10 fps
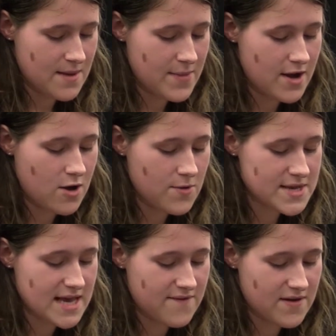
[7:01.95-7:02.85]
By
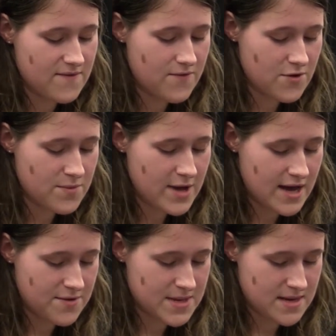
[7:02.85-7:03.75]
always having affordable
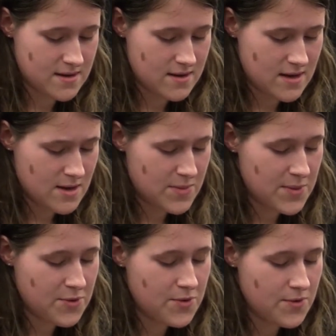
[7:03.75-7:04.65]
housing,
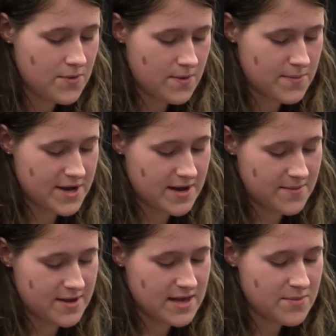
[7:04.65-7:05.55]
people who become
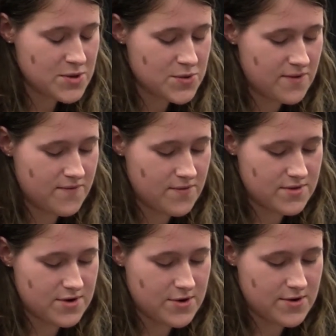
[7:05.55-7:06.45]
unable to afford
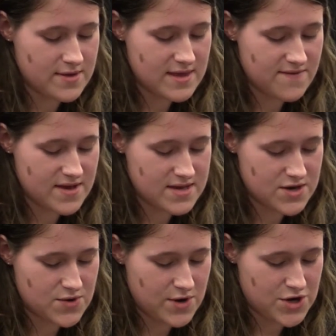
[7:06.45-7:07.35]
their current living
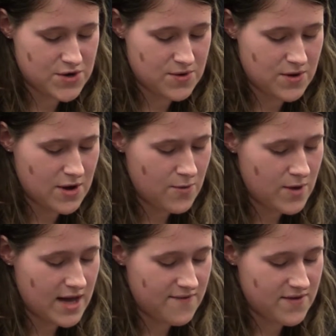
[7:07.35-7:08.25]
situation
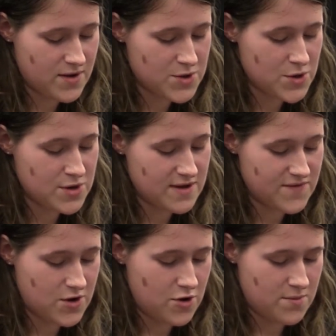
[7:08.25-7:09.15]
will have an
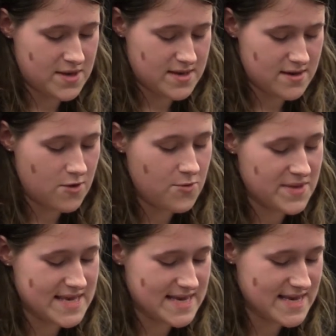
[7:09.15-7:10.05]
alternative to
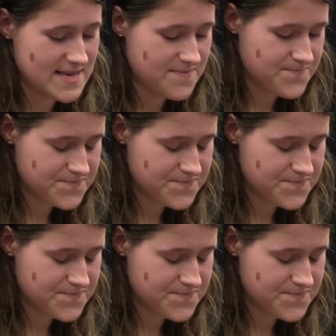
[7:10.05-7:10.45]
homelessness.